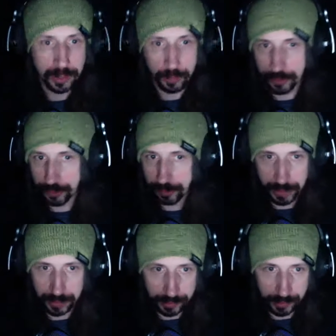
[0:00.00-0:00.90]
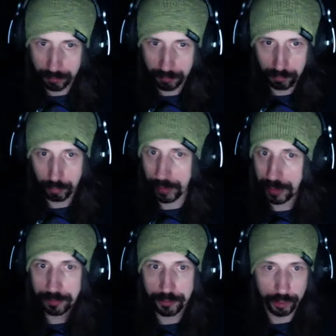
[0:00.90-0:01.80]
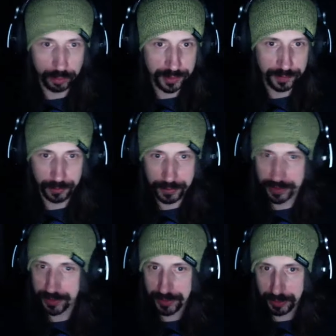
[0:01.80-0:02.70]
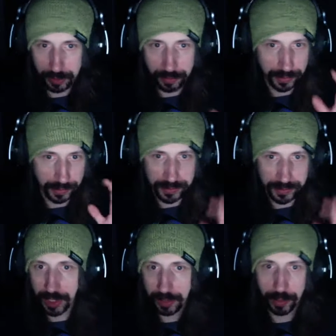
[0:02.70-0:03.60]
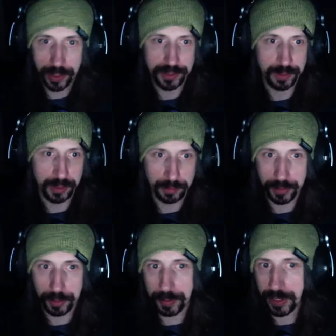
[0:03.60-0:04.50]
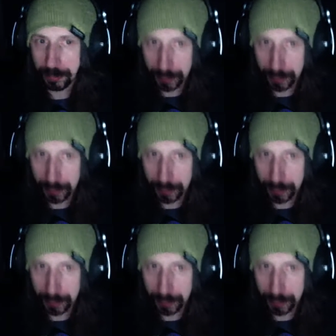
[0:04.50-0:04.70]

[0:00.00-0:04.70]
which meant that random jolts first slowed and then died away as my computer became